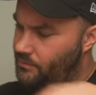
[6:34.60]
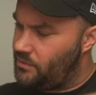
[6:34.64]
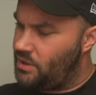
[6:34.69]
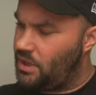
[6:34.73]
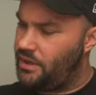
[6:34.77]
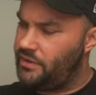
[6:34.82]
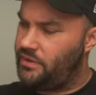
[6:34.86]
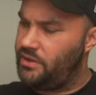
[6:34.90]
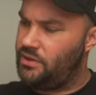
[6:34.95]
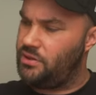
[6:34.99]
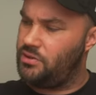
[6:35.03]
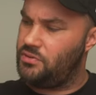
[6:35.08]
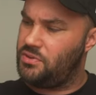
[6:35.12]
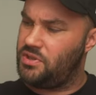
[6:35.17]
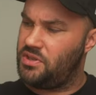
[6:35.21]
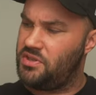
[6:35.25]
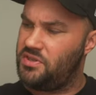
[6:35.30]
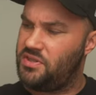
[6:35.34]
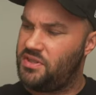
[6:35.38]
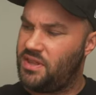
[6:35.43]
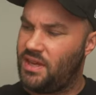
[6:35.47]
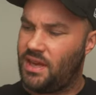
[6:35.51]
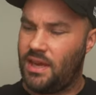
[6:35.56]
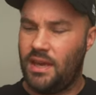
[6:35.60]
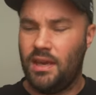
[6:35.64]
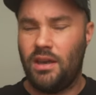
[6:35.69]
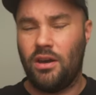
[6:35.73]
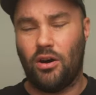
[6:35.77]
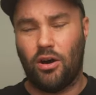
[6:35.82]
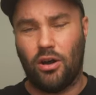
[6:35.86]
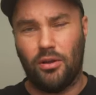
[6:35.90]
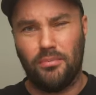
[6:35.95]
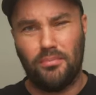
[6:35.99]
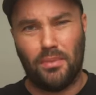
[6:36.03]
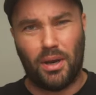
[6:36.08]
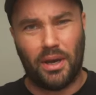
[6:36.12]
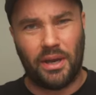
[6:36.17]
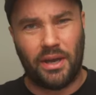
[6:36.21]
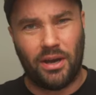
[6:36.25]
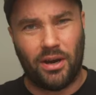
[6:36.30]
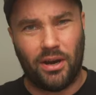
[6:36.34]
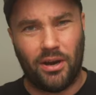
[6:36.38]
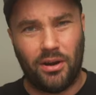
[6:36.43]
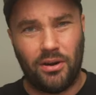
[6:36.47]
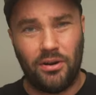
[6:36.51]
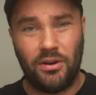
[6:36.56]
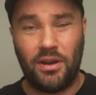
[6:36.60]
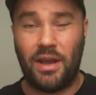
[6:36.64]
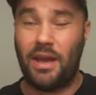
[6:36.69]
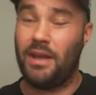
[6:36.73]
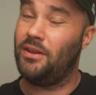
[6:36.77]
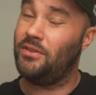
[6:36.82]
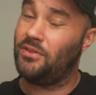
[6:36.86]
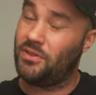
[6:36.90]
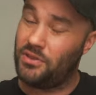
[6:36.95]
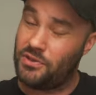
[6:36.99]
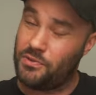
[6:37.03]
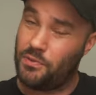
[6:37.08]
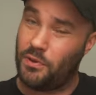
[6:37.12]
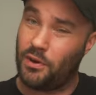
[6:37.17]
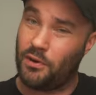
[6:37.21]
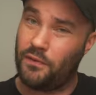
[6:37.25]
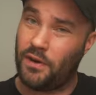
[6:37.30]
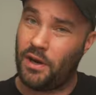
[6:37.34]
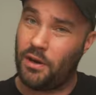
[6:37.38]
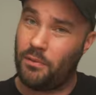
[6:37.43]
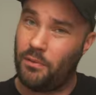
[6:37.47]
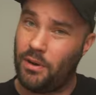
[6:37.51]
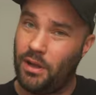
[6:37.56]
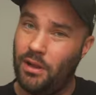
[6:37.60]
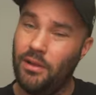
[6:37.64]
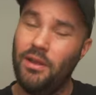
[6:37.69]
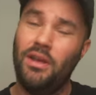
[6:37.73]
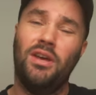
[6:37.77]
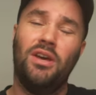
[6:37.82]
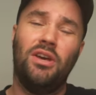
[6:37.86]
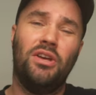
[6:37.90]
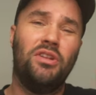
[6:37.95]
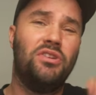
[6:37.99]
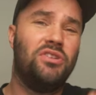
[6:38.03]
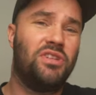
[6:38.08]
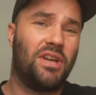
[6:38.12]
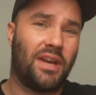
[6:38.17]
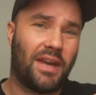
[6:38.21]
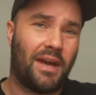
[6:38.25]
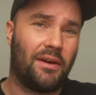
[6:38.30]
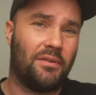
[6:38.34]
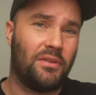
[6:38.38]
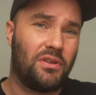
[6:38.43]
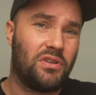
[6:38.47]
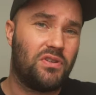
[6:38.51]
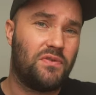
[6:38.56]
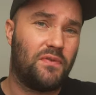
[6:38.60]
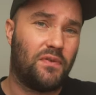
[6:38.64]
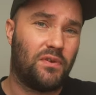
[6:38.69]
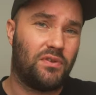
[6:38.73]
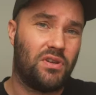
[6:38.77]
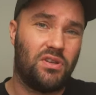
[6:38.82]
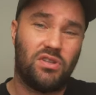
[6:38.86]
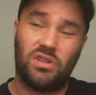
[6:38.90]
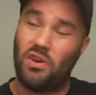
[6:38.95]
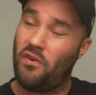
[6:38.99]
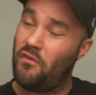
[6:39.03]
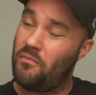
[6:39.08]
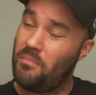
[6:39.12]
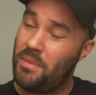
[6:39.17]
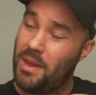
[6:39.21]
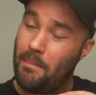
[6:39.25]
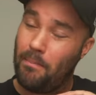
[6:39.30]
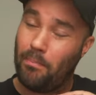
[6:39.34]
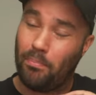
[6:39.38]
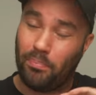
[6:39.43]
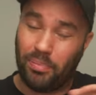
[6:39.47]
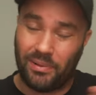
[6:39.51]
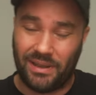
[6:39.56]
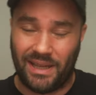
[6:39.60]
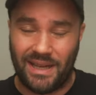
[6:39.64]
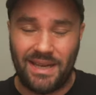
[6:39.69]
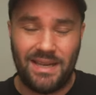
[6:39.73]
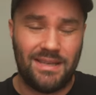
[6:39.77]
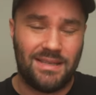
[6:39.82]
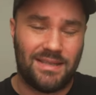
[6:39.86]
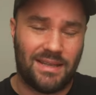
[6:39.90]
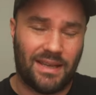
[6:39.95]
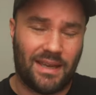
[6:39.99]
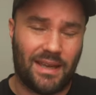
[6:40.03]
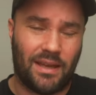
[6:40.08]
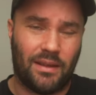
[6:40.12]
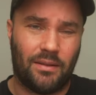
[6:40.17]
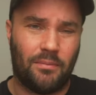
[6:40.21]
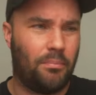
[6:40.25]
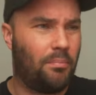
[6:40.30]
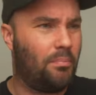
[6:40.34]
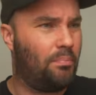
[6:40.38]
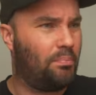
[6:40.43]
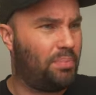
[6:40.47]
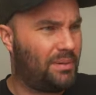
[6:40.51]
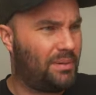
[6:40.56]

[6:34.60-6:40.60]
I did use the sticky on my car and it does work very well. Check out this footage of me blazing it,